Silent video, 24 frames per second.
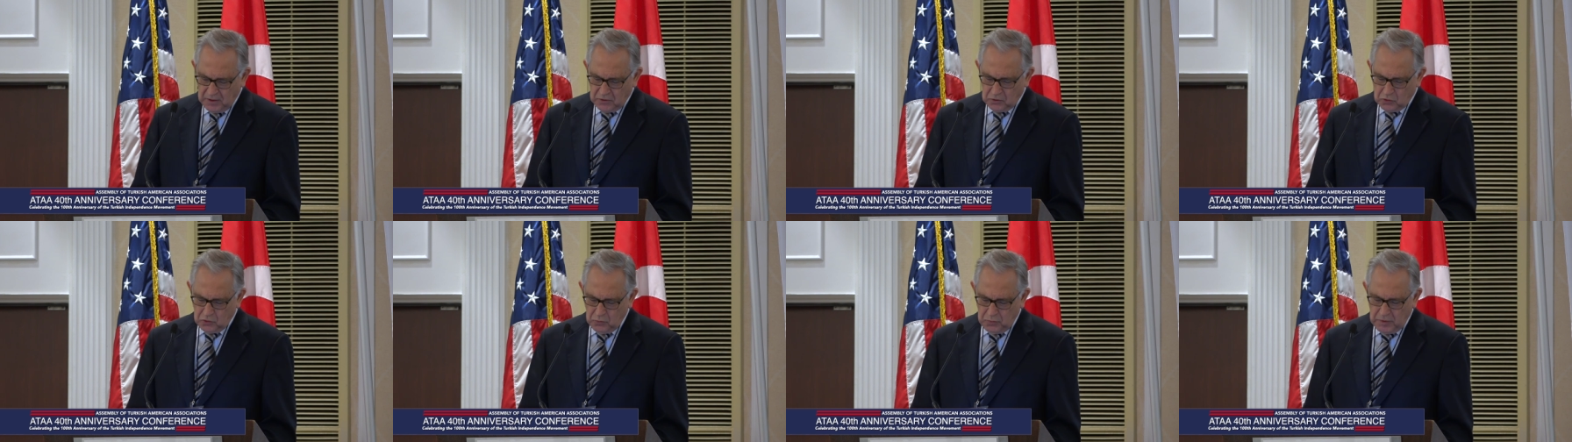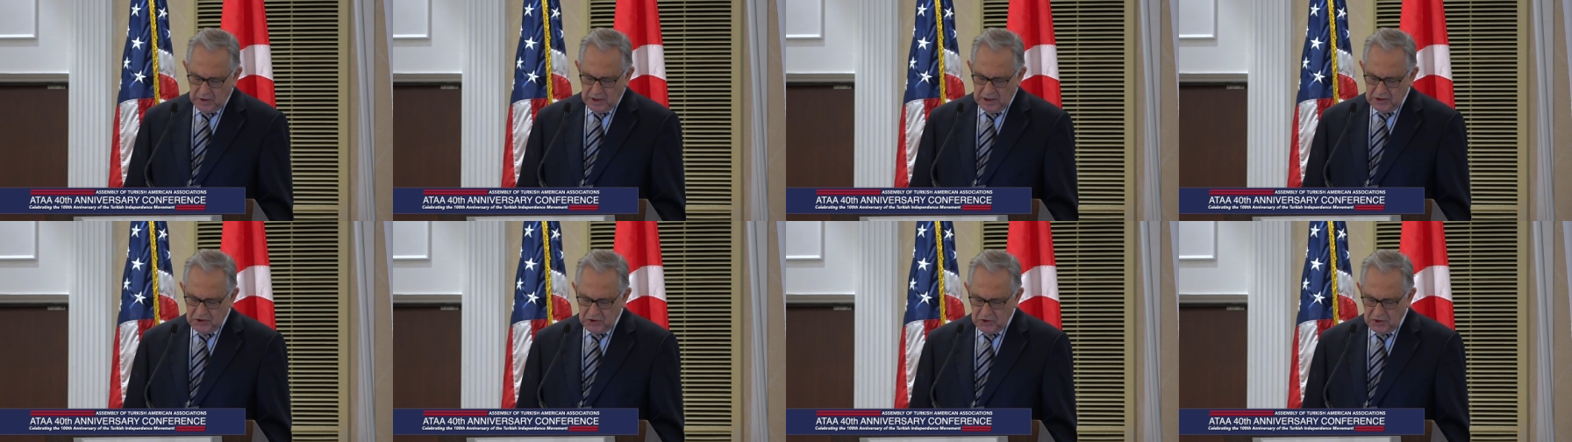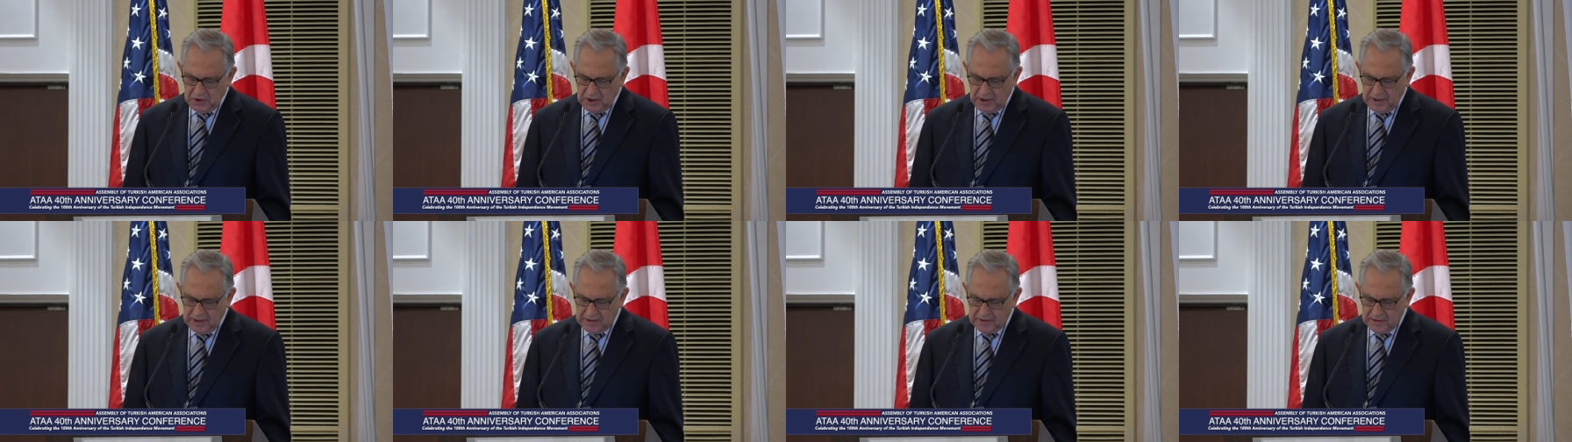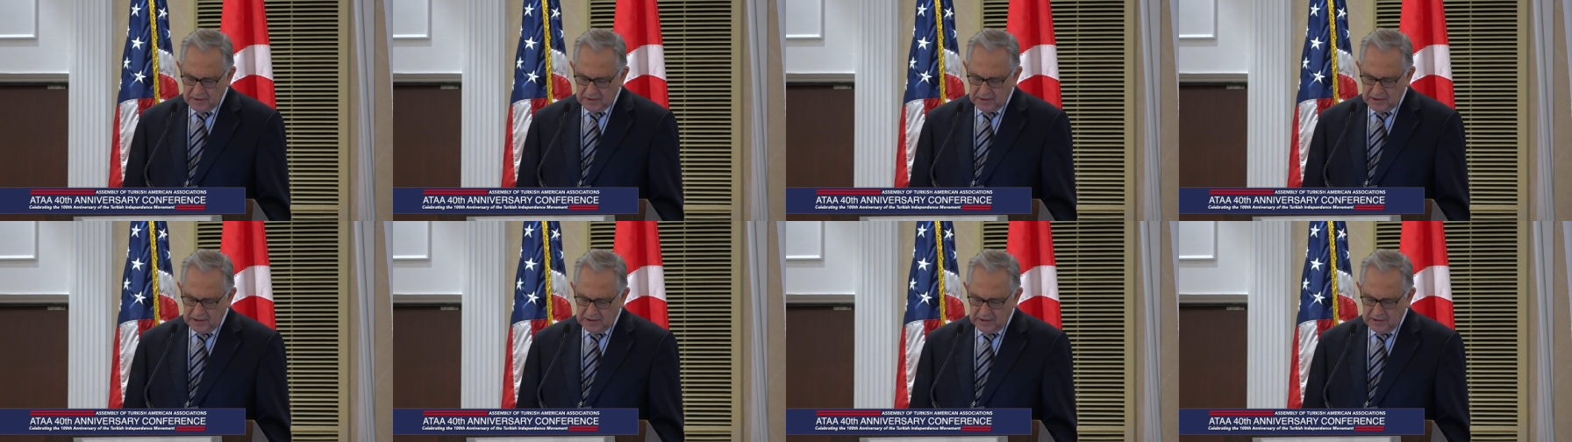to be
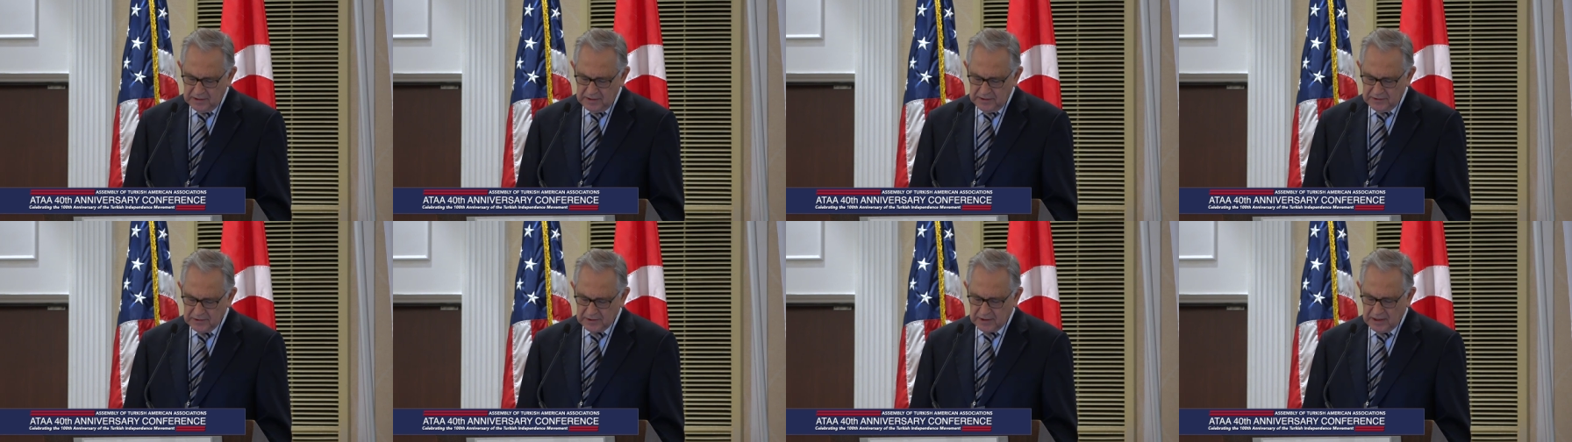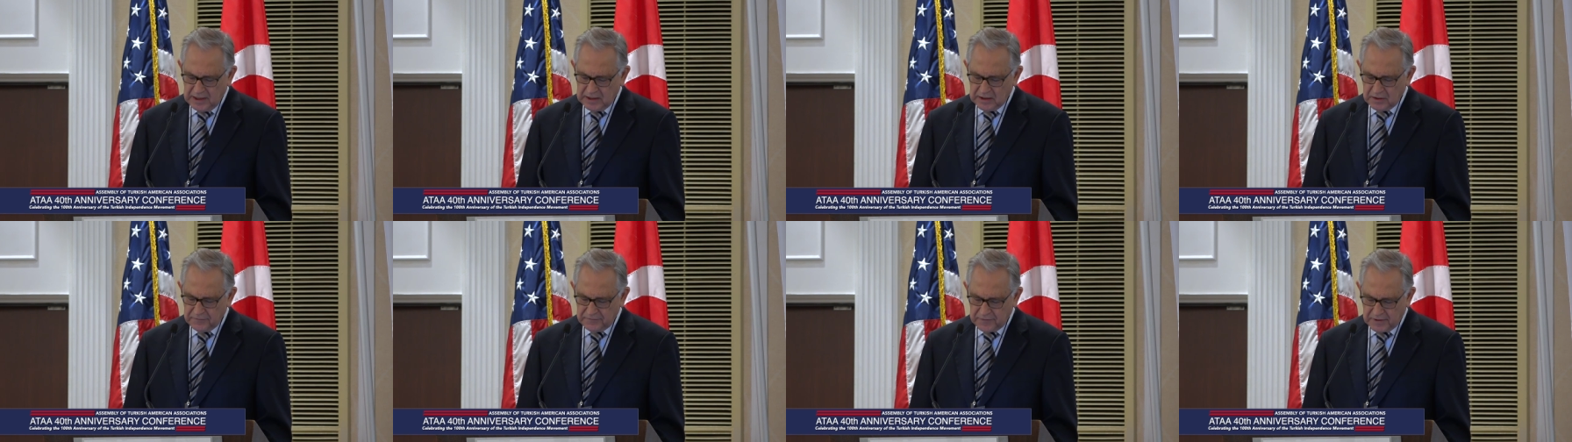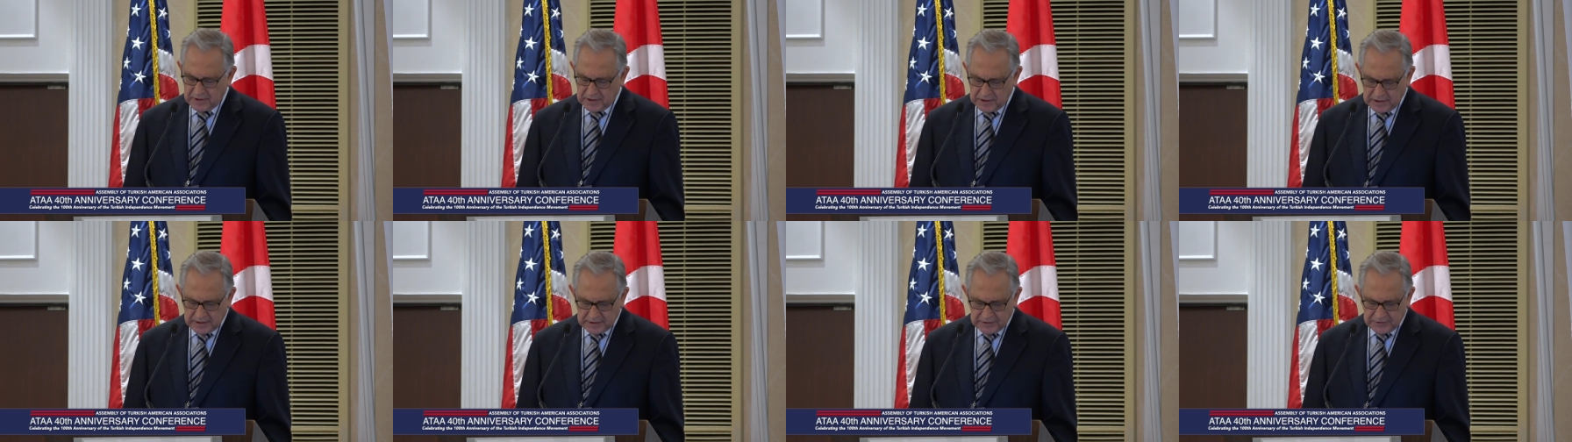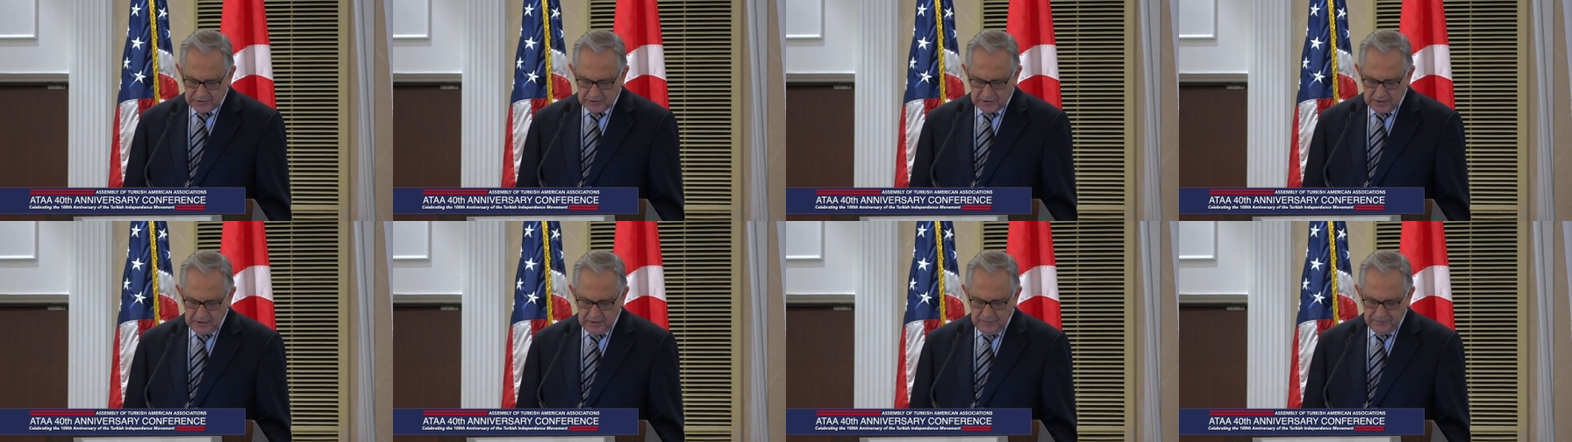educated in this kind of a
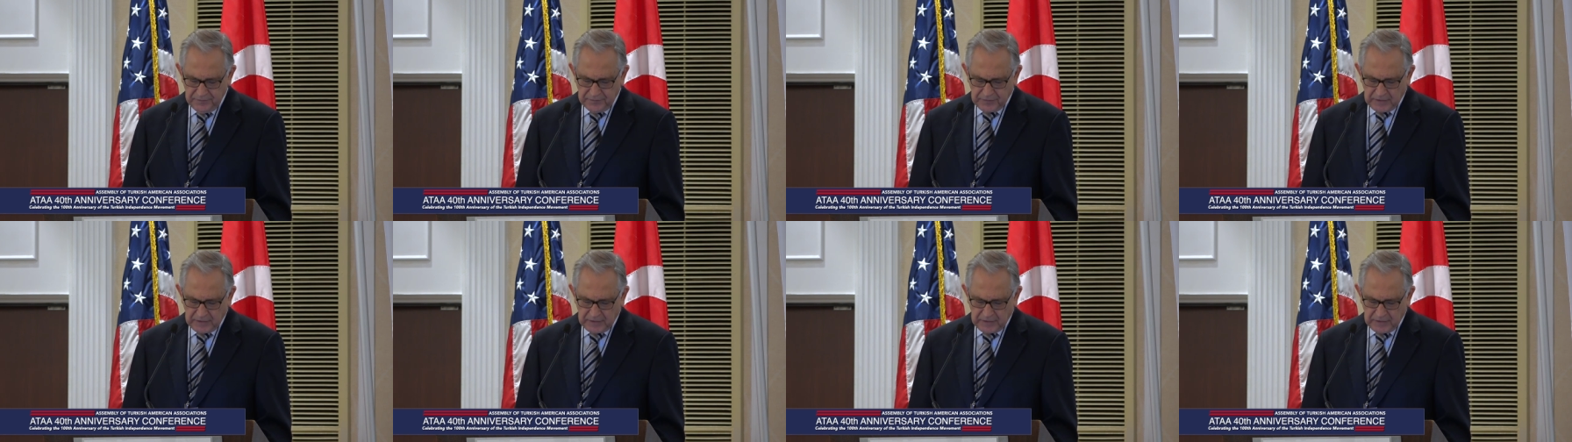country,